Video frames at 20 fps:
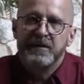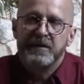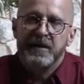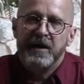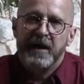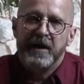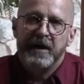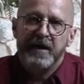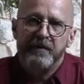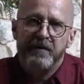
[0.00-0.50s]

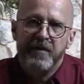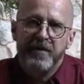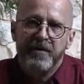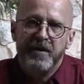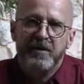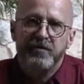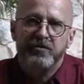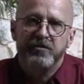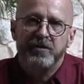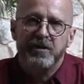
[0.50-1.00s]
And
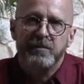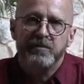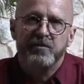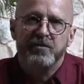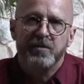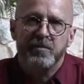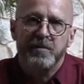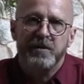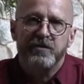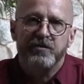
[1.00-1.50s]
everything seems
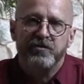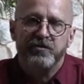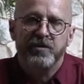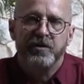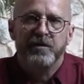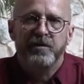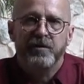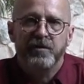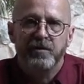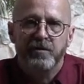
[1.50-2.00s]
to be
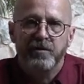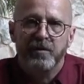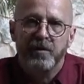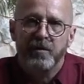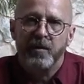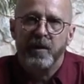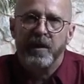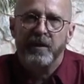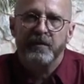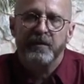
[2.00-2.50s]
centered
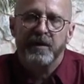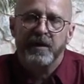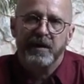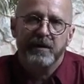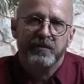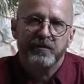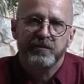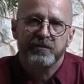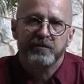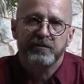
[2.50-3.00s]
around
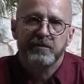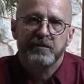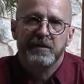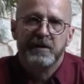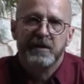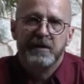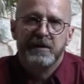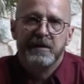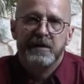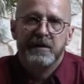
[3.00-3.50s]
us.
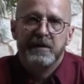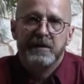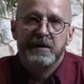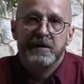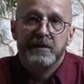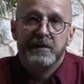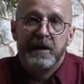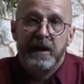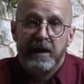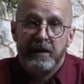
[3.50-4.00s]

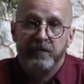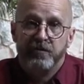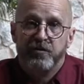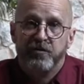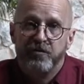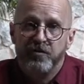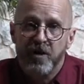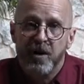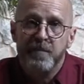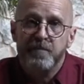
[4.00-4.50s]
At
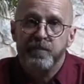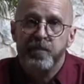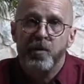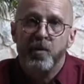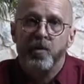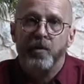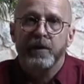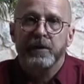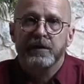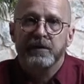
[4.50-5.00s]
some
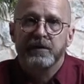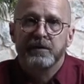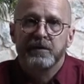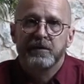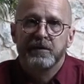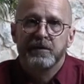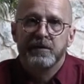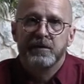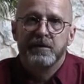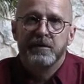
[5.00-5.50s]
point,
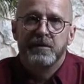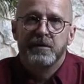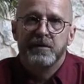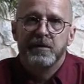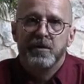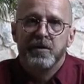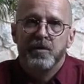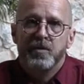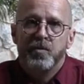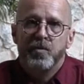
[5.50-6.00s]

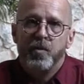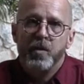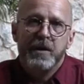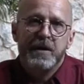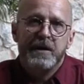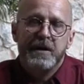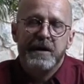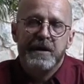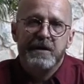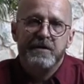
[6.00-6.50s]
we
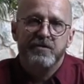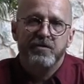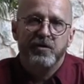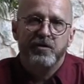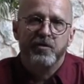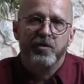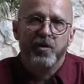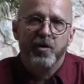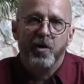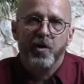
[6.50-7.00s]
need to
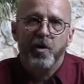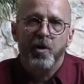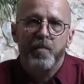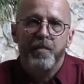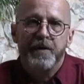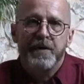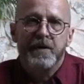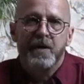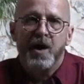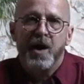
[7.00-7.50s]
grow
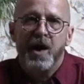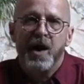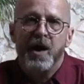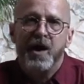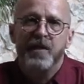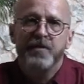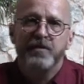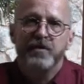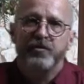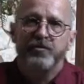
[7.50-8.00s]

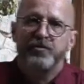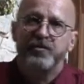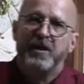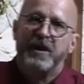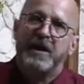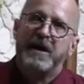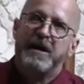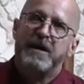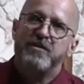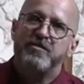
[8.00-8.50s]
beyond the
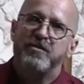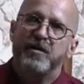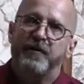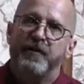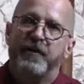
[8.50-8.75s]
stage of